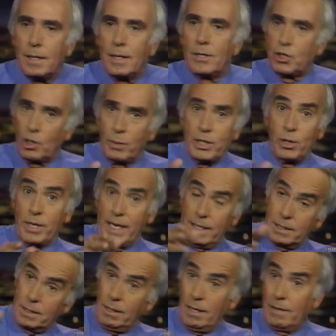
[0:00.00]
shall we do Kids
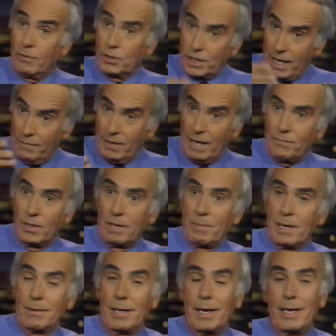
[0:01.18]
in Love or save that for
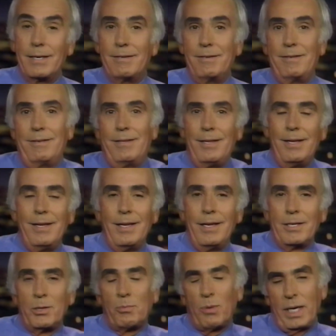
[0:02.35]
tomorrow night?
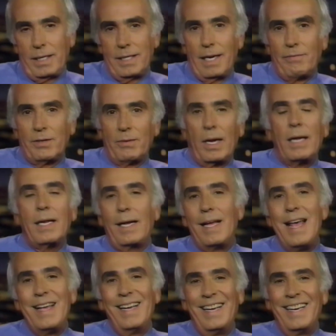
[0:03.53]
It's pretty tough
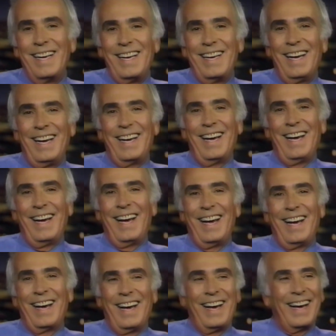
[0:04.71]

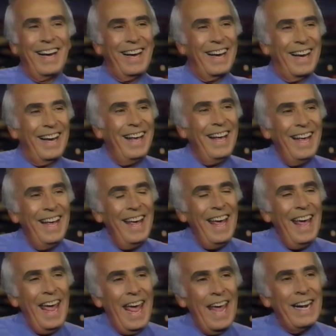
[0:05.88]
to...
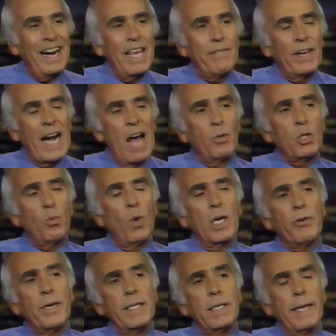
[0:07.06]
In any event, I was
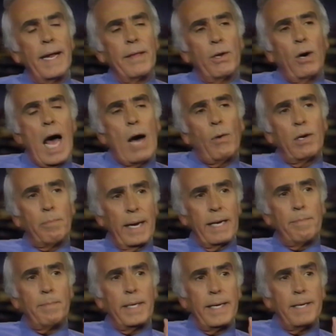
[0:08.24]
wondering today, though, how it might
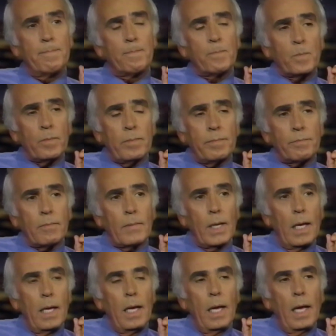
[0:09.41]
be
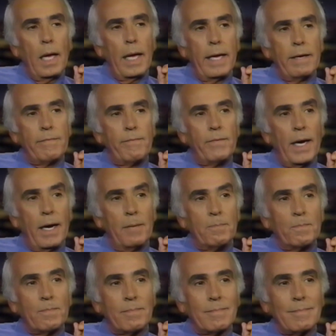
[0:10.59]
if,
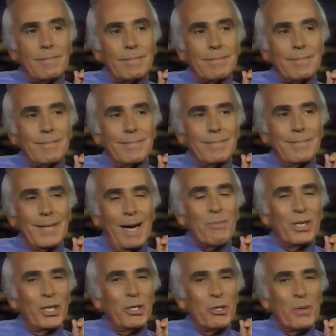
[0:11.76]
I'm going
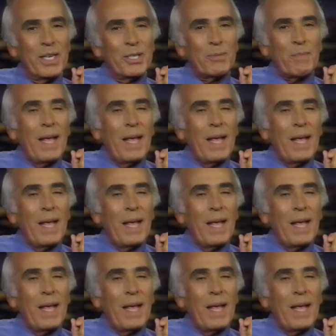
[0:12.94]
to do this,